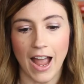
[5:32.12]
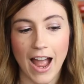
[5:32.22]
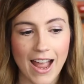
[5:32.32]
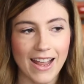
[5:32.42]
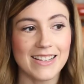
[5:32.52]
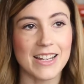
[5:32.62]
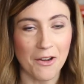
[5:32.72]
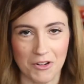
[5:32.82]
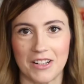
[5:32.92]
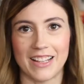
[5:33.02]
I
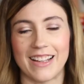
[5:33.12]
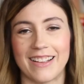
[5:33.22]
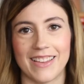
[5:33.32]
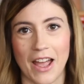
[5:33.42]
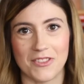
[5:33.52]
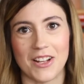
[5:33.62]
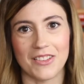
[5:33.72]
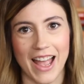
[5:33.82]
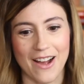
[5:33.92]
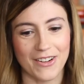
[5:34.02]
definitely laughed
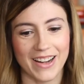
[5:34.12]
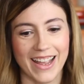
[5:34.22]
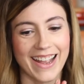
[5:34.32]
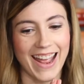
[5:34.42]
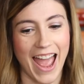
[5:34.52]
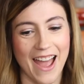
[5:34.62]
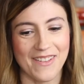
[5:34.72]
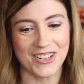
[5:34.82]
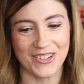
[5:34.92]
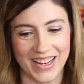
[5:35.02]
out loud
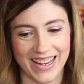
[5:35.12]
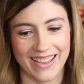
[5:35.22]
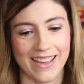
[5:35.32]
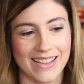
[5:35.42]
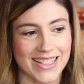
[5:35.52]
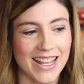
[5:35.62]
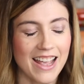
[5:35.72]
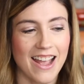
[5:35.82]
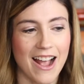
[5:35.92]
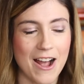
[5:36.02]
after reading this.
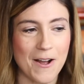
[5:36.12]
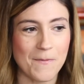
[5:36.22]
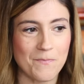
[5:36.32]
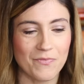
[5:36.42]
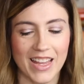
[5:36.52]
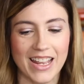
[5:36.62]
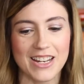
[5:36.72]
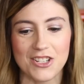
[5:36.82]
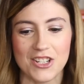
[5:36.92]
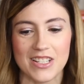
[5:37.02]
It
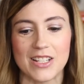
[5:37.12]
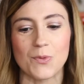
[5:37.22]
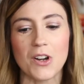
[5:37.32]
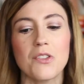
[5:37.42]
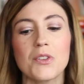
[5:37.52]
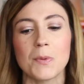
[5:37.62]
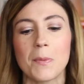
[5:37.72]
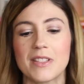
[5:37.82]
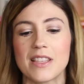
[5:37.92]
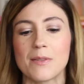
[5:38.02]
is just, it's one of those
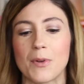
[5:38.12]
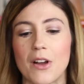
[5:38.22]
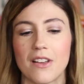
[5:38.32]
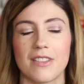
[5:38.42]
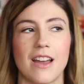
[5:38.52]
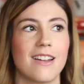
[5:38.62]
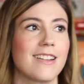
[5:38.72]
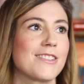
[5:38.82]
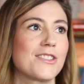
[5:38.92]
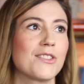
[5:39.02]
moments in the book
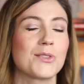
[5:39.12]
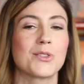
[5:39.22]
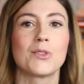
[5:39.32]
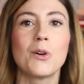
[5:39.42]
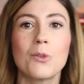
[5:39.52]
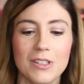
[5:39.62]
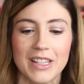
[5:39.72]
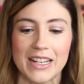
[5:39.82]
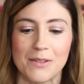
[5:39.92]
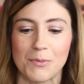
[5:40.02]
that is so
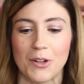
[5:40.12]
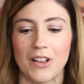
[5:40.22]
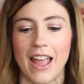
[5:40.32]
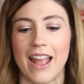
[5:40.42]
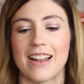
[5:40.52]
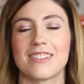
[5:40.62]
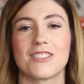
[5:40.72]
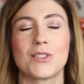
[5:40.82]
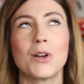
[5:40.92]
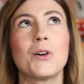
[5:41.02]
relatable and
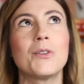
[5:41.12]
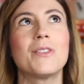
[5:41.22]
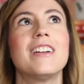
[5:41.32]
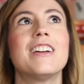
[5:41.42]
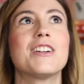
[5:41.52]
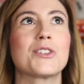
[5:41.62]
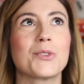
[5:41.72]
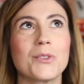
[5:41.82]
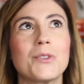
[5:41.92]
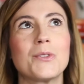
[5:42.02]
so
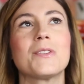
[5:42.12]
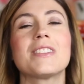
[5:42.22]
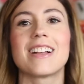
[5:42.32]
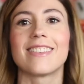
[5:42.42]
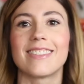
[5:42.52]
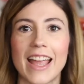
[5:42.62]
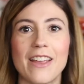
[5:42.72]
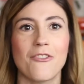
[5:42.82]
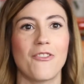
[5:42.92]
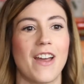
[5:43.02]
true to
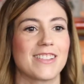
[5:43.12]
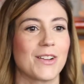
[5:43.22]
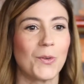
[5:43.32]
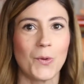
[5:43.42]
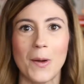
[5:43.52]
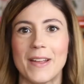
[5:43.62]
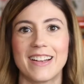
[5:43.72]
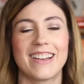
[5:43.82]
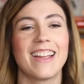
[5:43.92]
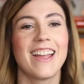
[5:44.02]
life as a
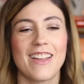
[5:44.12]
woman.